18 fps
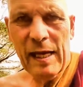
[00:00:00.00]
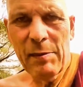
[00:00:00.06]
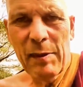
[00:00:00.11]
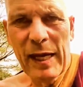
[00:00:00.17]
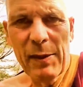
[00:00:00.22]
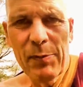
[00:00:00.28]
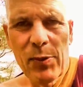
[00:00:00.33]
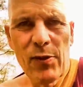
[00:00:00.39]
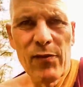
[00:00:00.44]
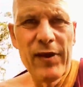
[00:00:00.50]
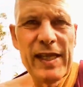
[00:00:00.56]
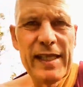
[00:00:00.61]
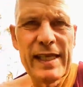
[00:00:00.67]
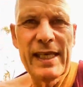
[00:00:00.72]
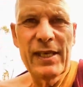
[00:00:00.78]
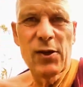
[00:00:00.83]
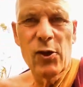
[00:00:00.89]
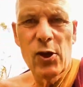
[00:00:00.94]
thereby
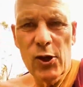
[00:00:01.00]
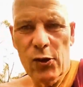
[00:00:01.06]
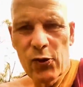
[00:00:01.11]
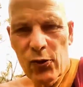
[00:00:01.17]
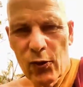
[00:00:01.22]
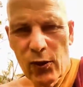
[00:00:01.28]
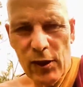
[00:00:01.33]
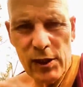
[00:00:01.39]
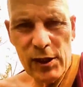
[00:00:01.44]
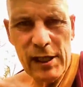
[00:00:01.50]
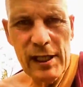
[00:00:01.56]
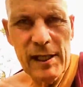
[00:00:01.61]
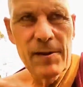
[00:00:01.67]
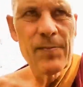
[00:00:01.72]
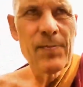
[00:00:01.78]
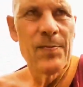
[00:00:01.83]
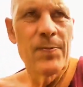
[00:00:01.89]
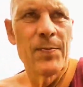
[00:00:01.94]
preventing all
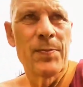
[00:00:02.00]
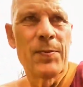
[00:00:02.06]
cruelty.